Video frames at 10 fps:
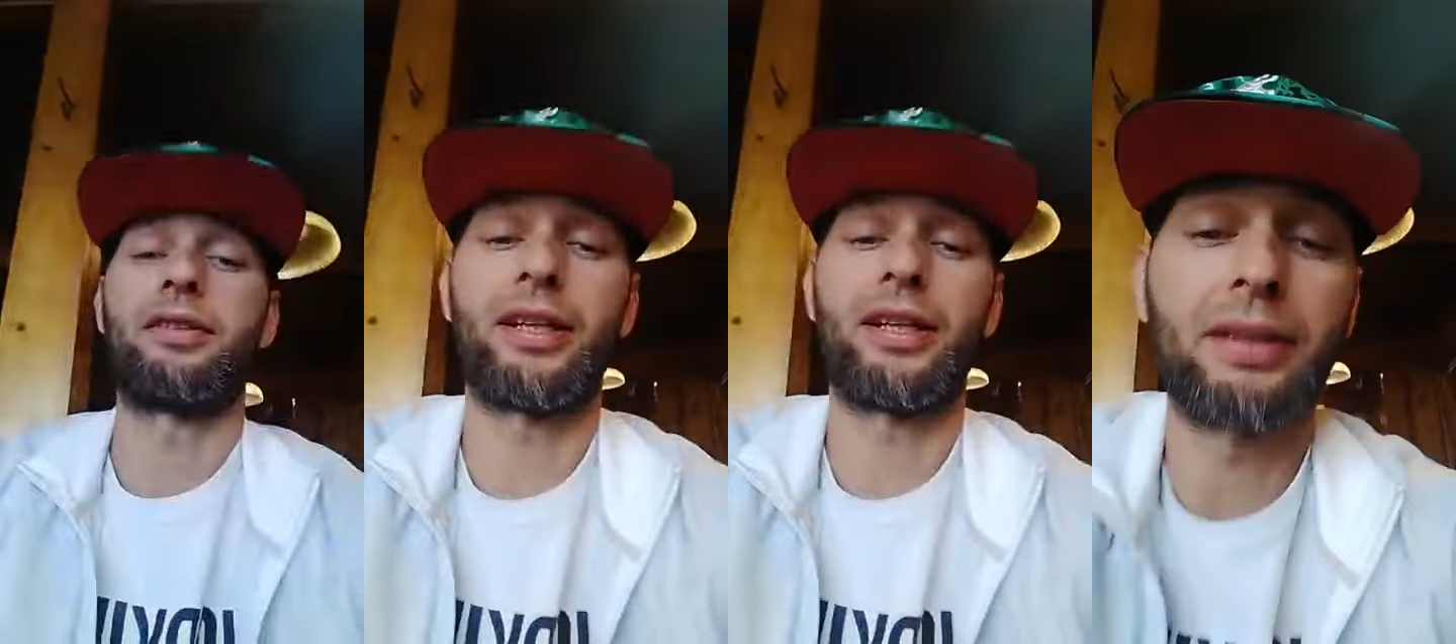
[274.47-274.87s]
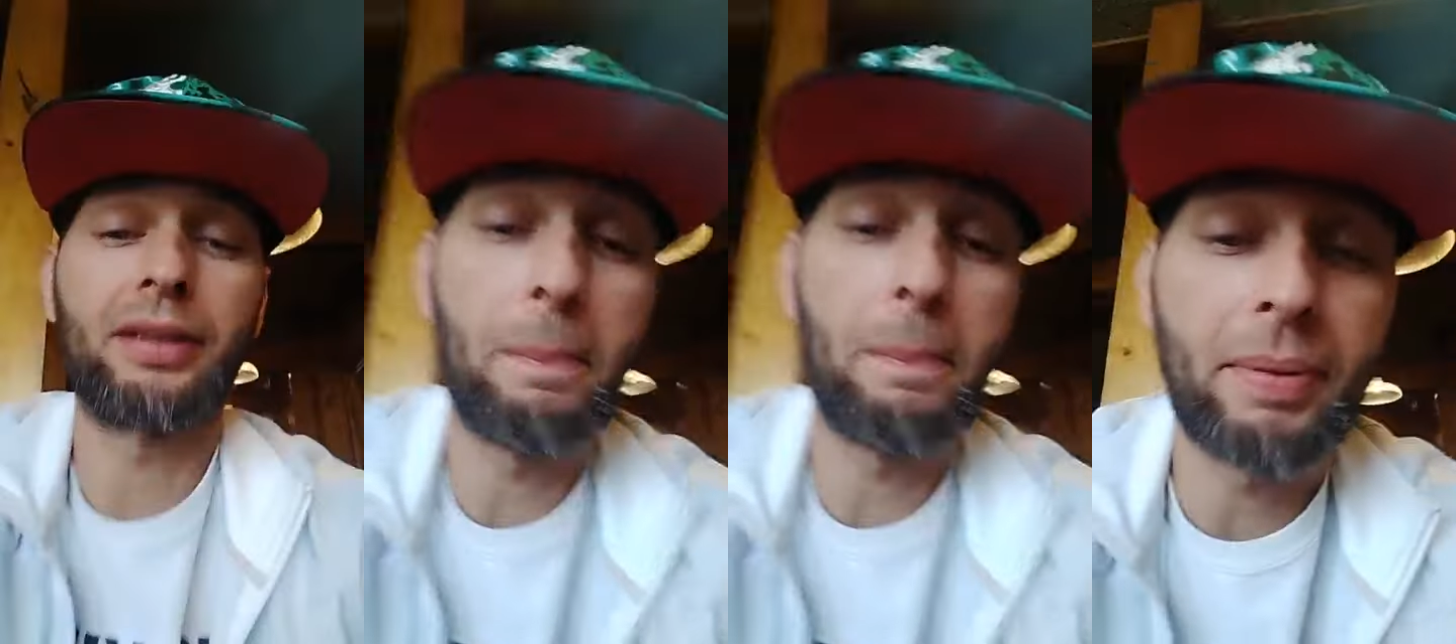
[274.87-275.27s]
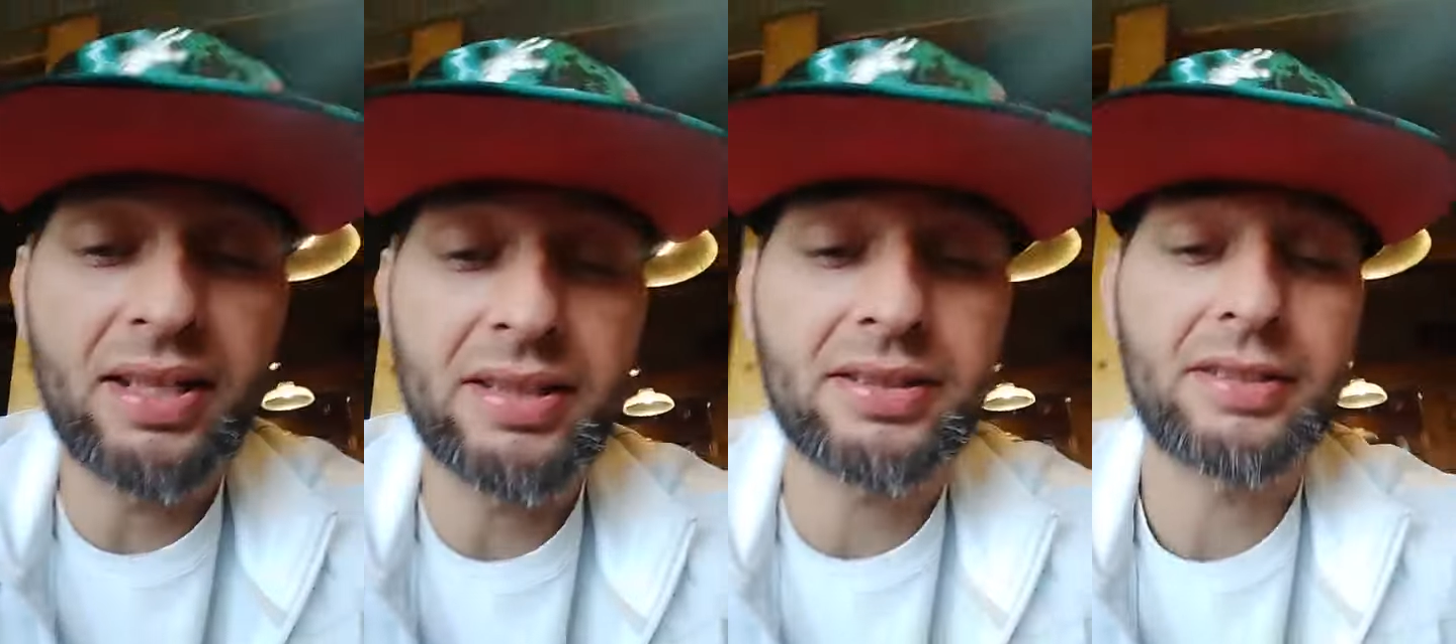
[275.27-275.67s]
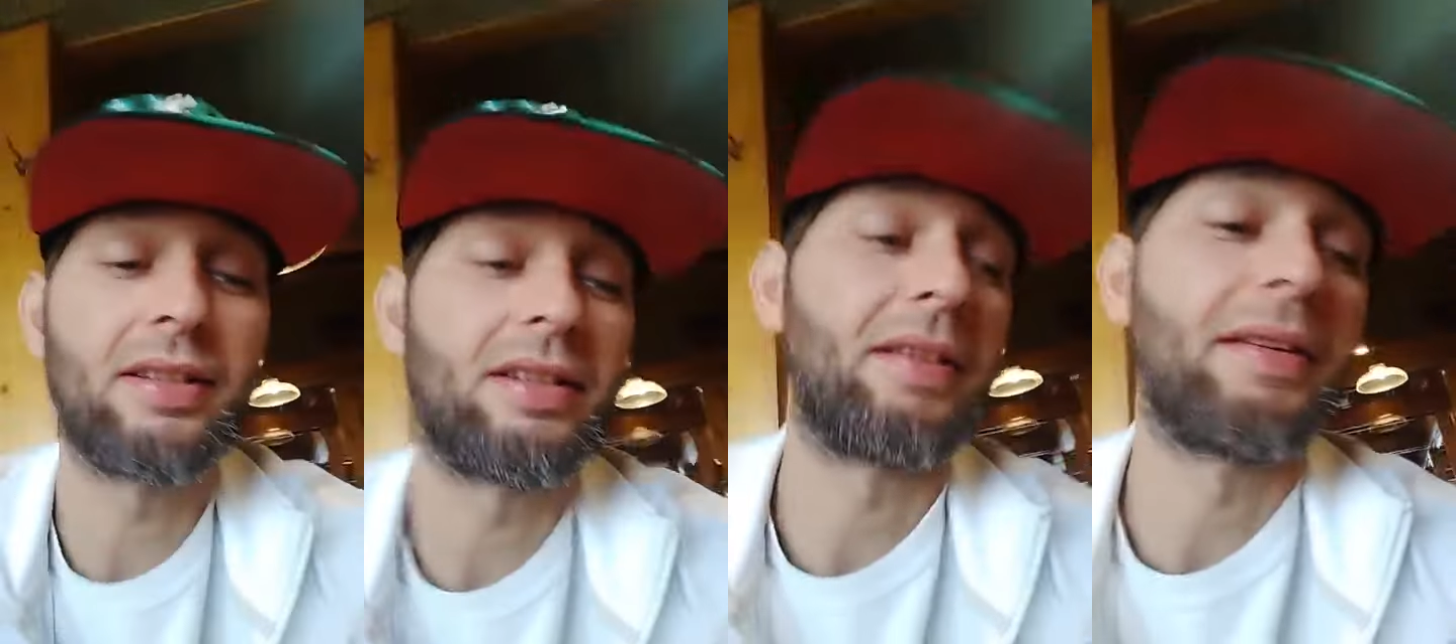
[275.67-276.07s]
got the best.
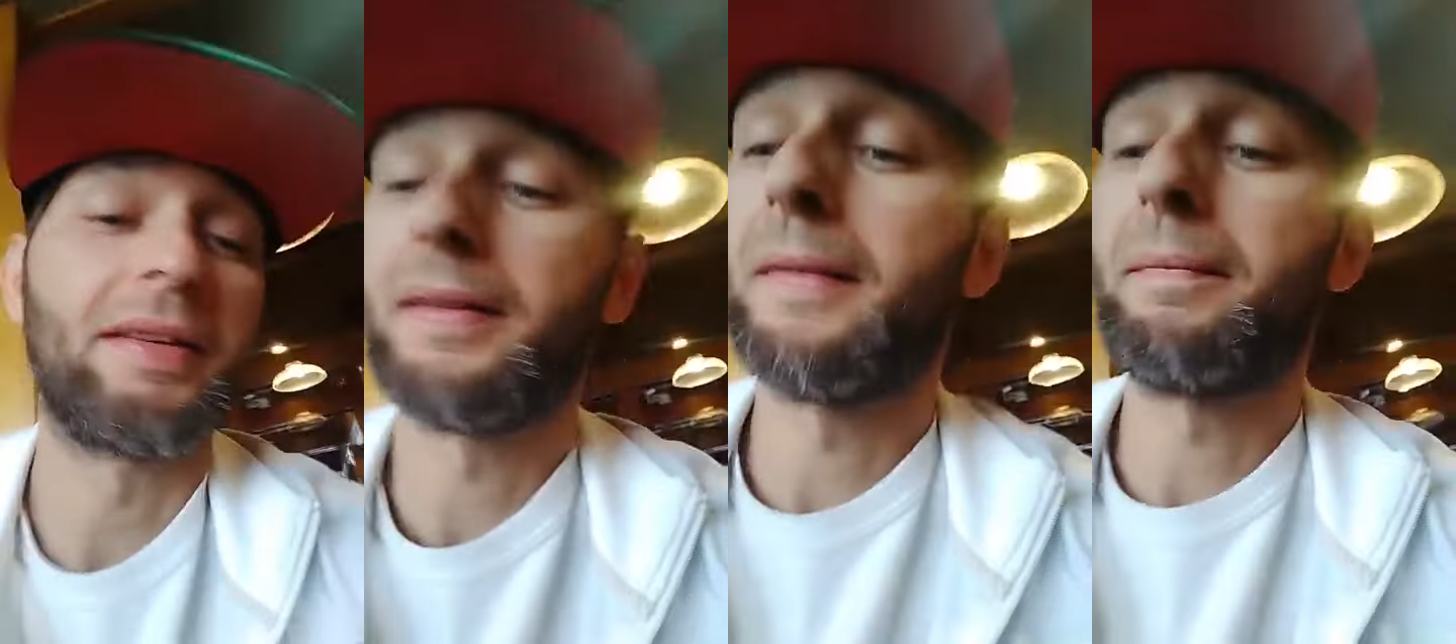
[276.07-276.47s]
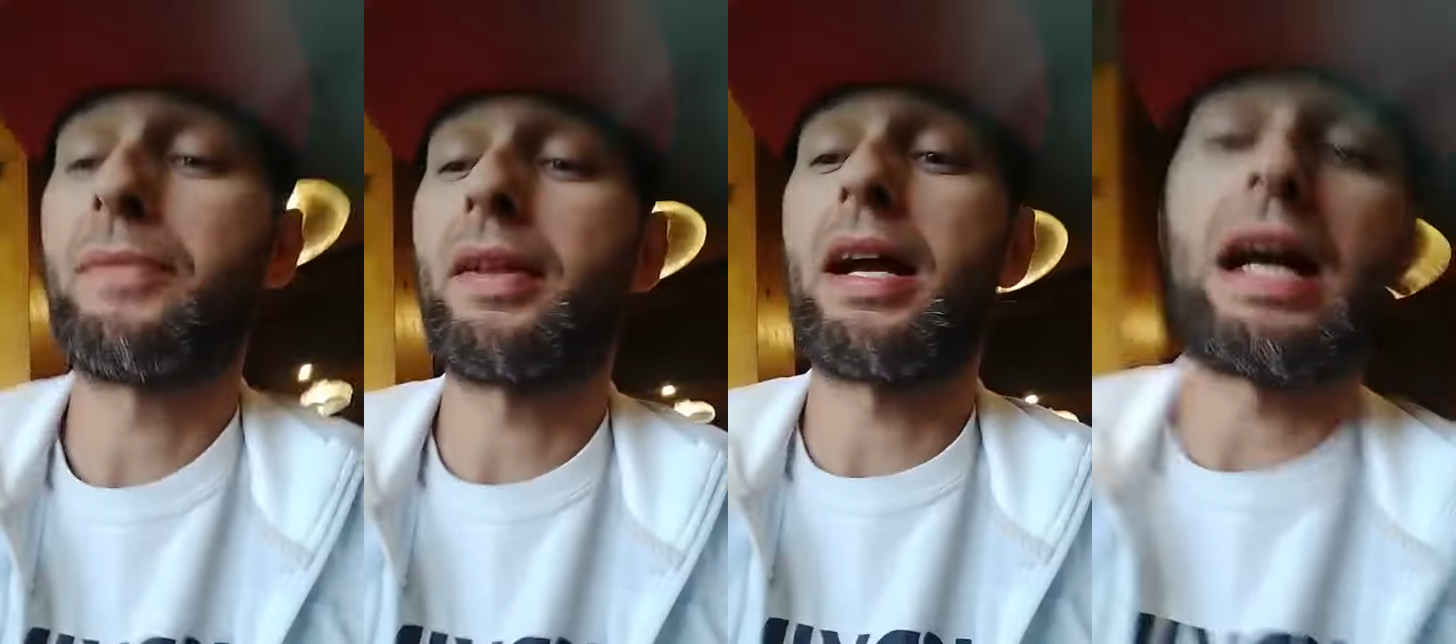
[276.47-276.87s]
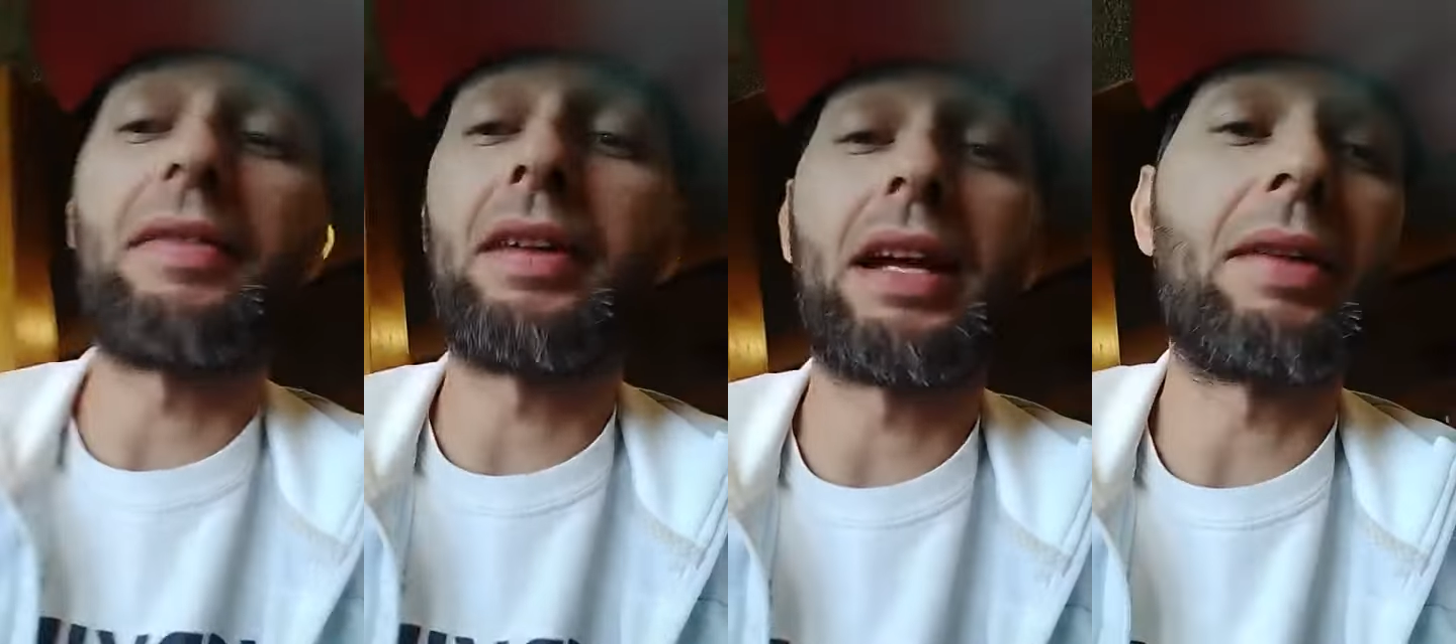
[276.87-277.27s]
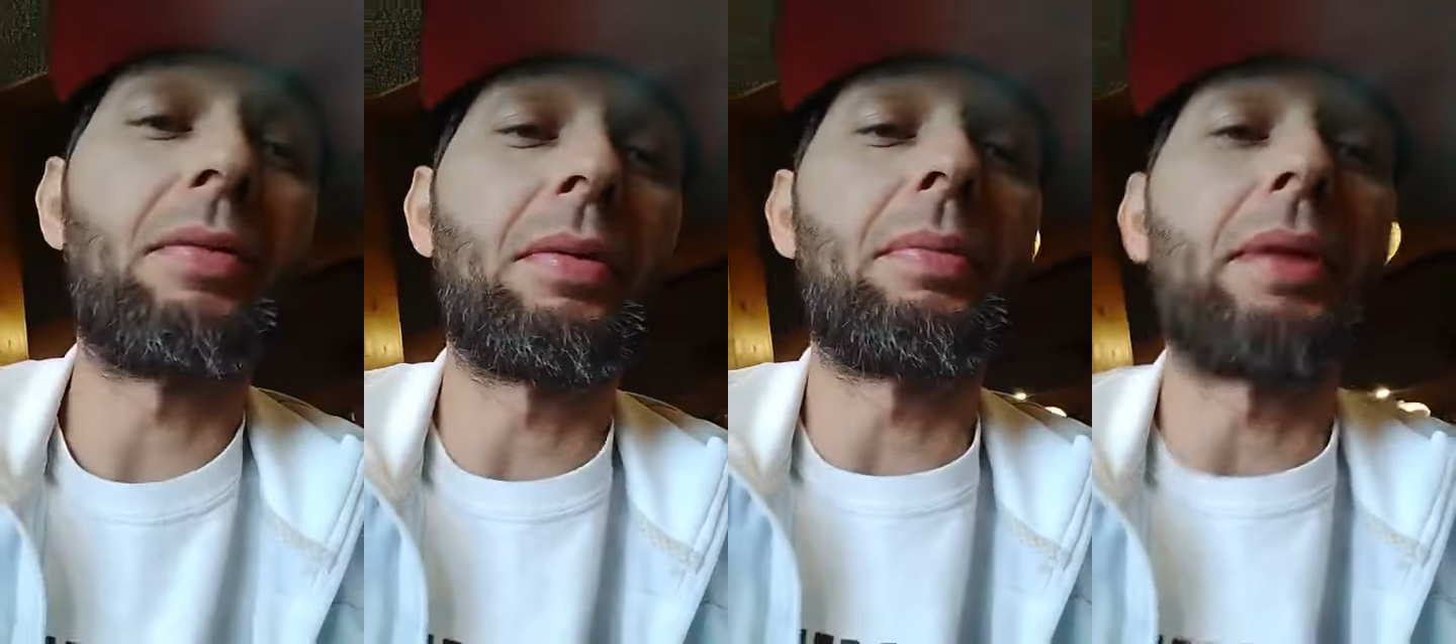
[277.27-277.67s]
I haven't had
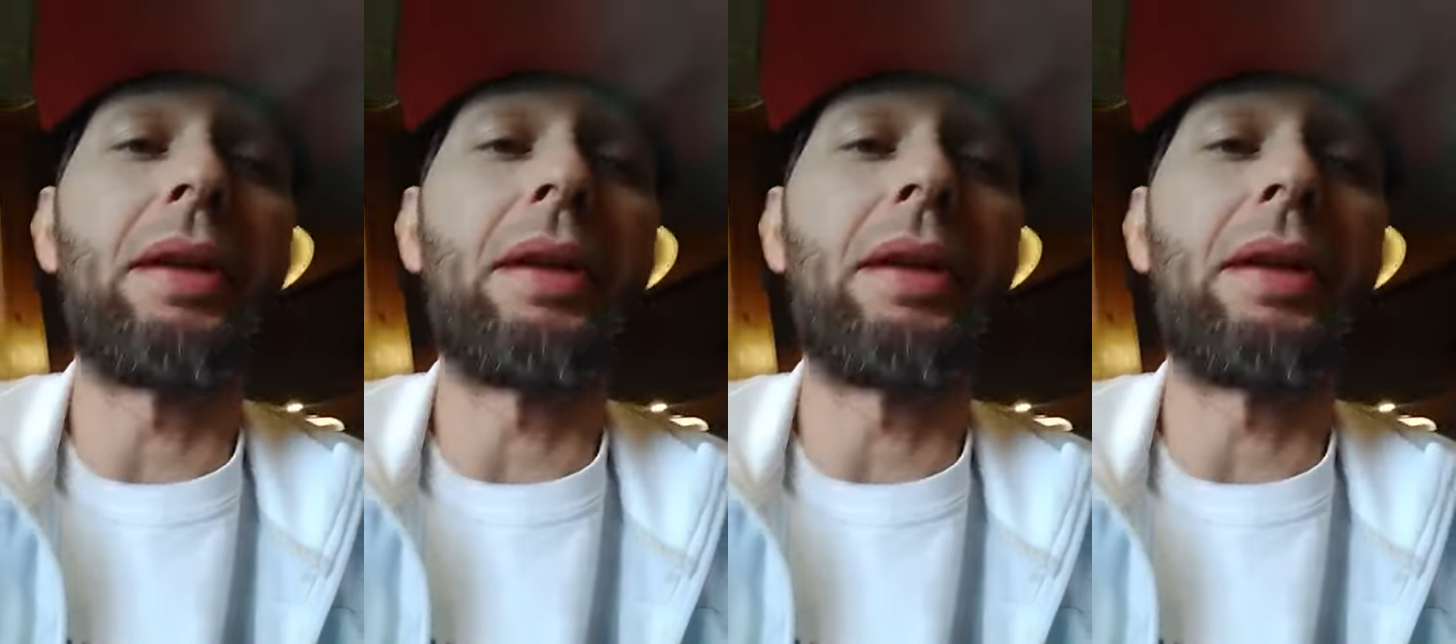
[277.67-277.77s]
one better